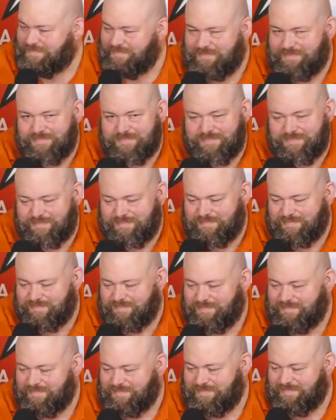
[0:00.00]

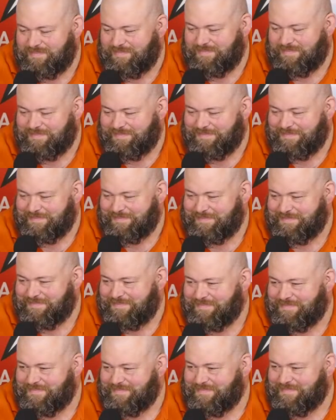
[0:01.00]

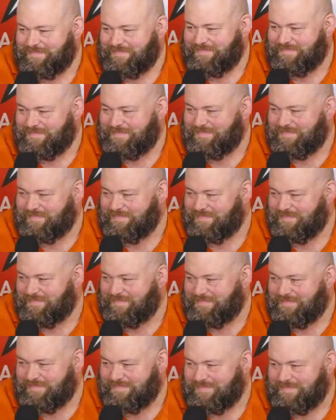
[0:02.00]

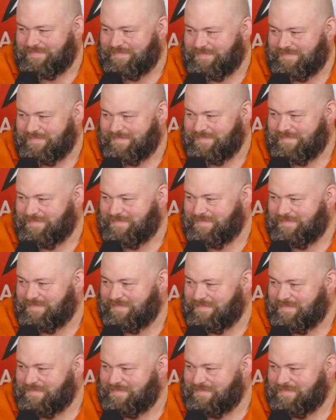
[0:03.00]
(not speaking)